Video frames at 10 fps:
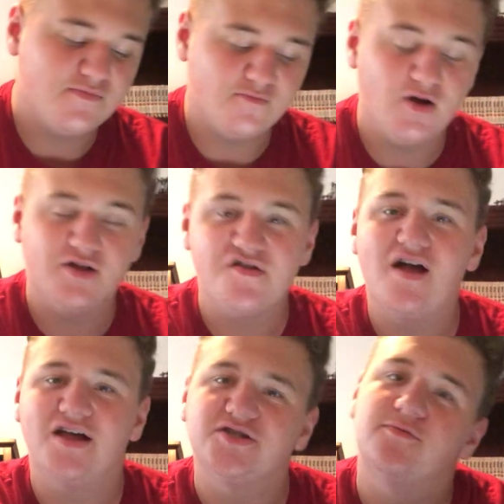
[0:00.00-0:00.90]
Well, it's
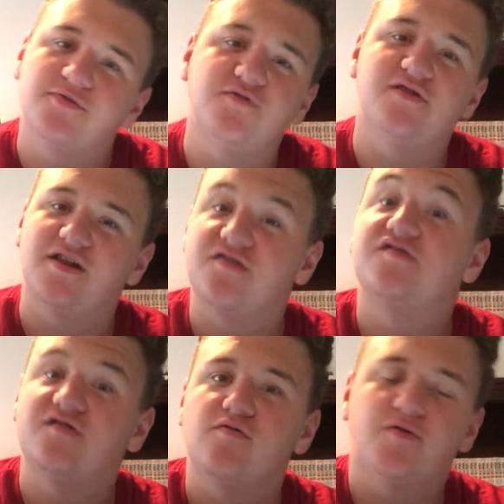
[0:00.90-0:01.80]
not actually 1 through 10,
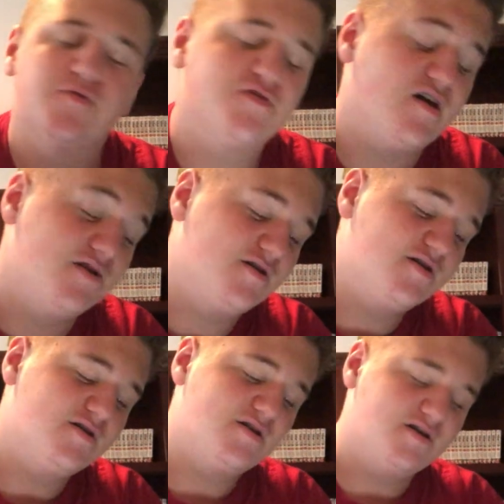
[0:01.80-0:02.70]
it's 0 through 10.
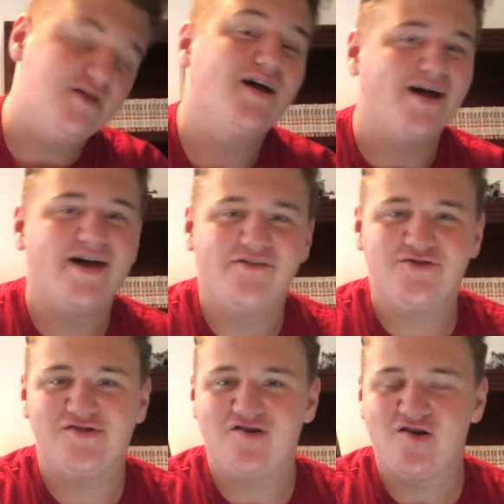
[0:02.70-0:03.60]
Yeah, I have a
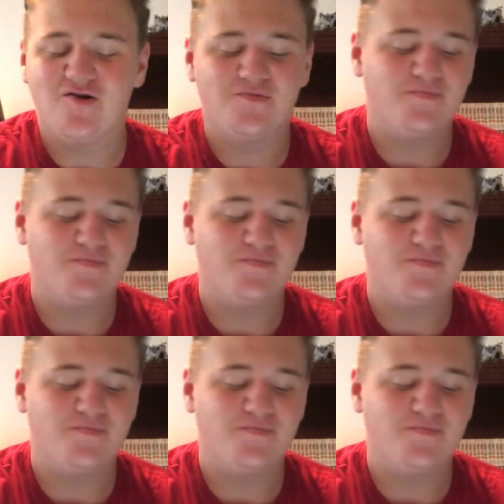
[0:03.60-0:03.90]
0.